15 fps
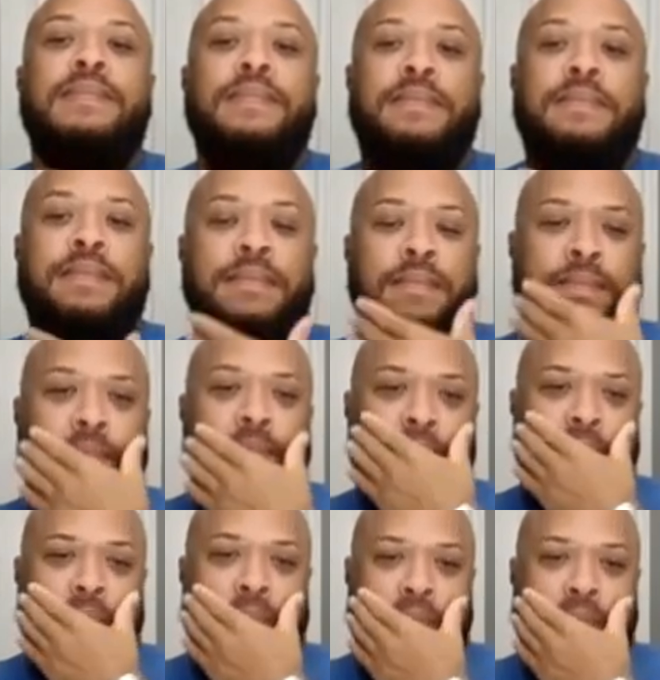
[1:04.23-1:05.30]

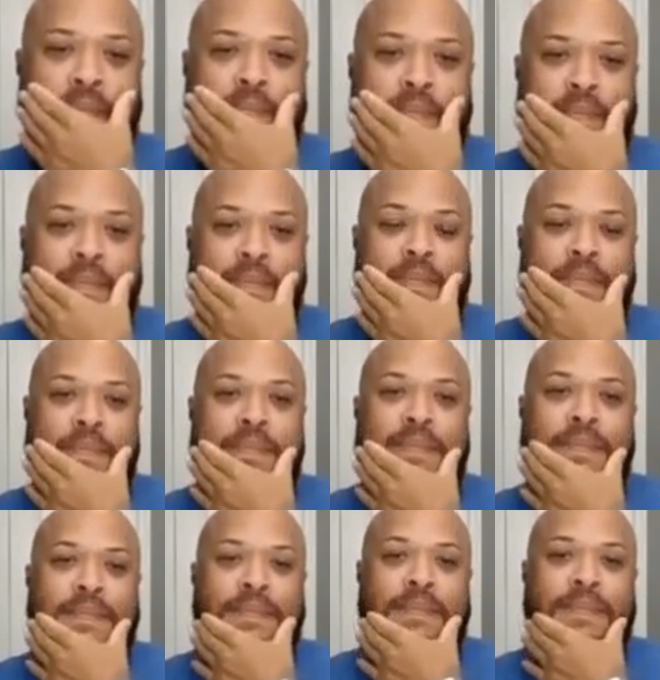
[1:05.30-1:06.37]

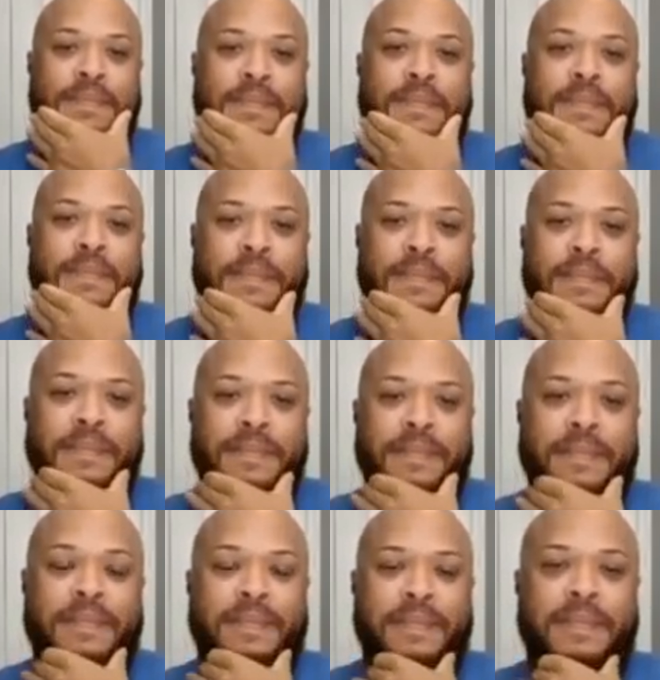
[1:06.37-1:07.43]

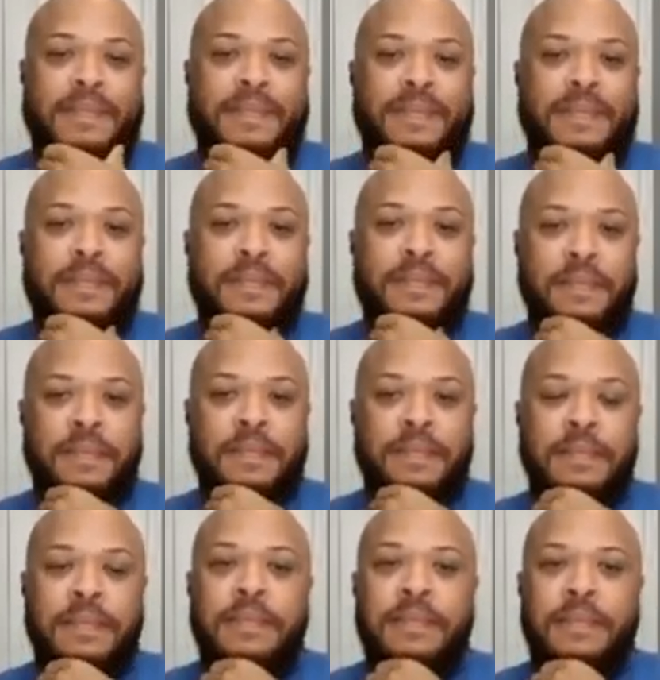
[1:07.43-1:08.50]

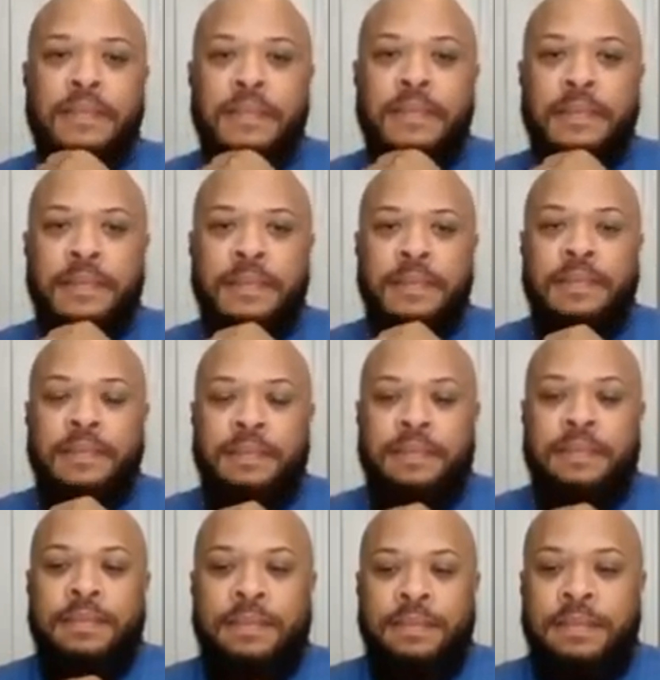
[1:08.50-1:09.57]

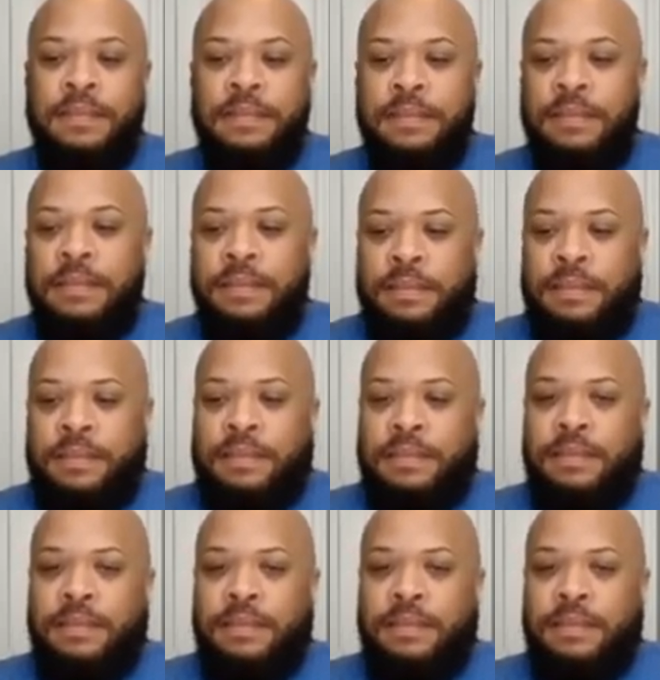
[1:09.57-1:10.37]
The person shown says nothing.